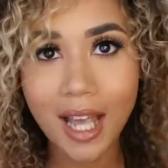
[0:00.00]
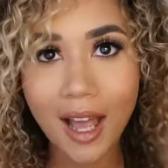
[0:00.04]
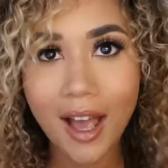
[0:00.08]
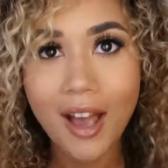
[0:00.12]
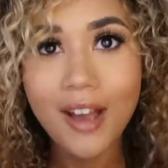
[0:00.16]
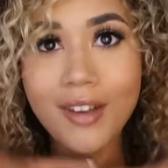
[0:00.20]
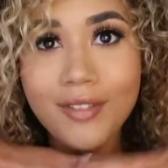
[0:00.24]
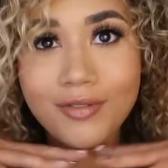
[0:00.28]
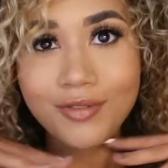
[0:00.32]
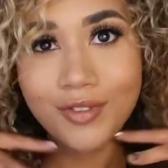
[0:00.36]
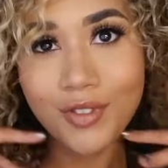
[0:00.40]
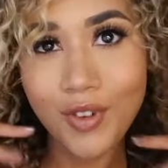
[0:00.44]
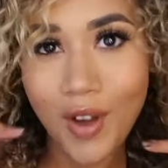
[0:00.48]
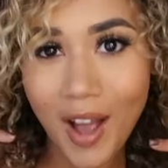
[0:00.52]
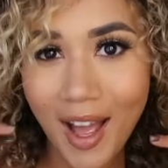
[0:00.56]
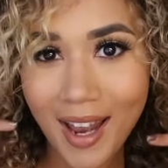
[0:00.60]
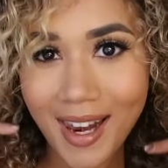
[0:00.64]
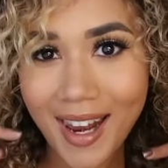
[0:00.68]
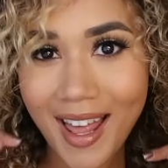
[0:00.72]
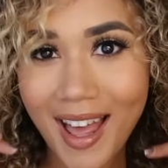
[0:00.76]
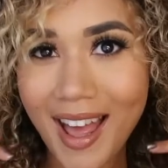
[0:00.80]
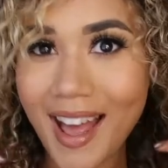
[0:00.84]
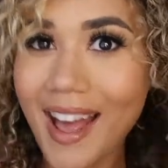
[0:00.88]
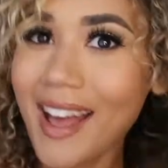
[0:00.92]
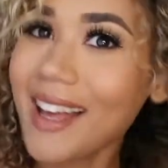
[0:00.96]
yeah,
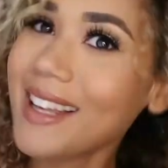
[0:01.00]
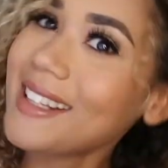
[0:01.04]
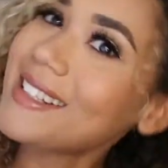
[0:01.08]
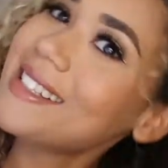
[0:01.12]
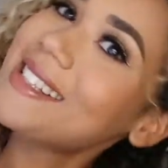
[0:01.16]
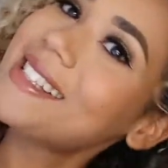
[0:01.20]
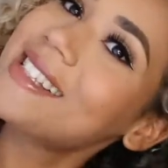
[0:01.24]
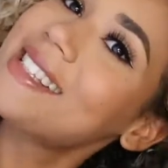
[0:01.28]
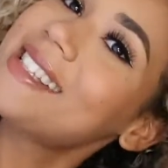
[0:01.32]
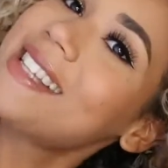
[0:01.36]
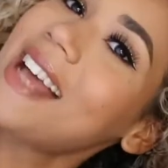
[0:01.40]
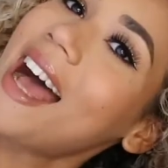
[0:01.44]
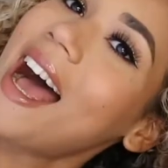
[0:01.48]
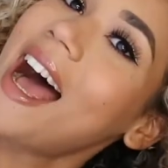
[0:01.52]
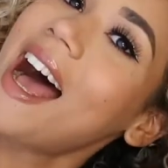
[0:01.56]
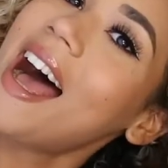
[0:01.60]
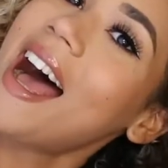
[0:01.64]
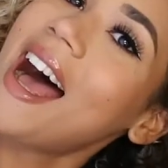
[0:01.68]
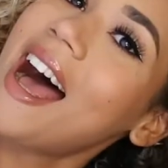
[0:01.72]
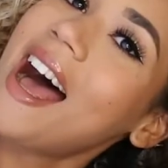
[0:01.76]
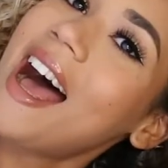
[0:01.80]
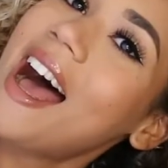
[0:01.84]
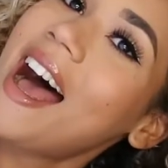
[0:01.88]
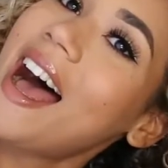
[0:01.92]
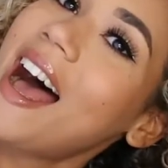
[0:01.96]
voila, it's
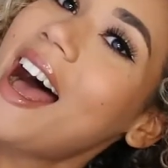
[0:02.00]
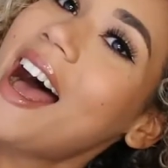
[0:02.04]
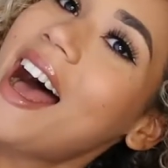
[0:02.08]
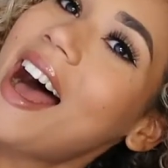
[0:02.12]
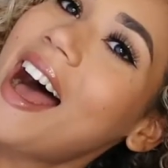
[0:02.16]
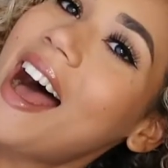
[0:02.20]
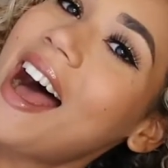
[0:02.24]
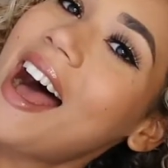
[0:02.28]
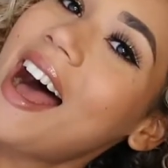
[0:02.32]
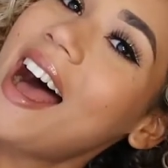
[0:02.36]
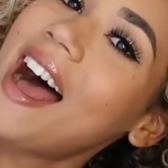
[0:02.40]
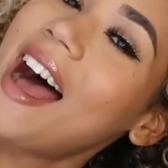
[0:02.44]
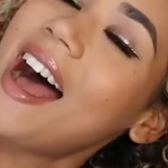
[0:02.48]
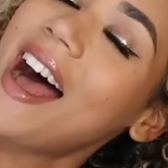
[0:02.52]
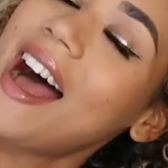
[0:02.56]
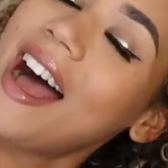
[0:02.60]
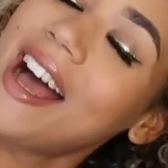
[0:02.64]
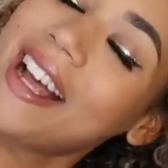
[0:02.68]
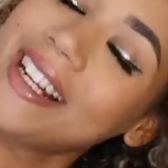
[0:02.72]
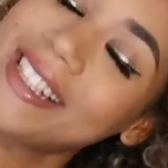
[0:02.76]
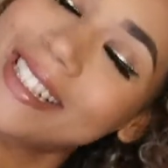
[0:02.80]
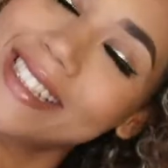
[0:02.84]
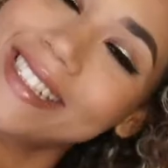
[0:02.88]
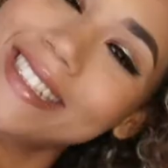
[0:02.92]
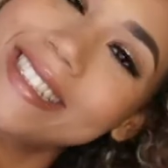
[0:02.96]

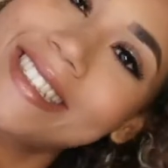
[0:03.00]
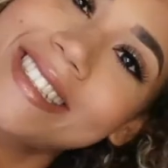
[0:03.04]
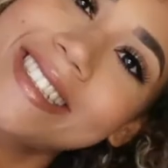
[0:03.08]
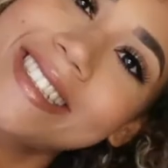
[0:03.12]
done.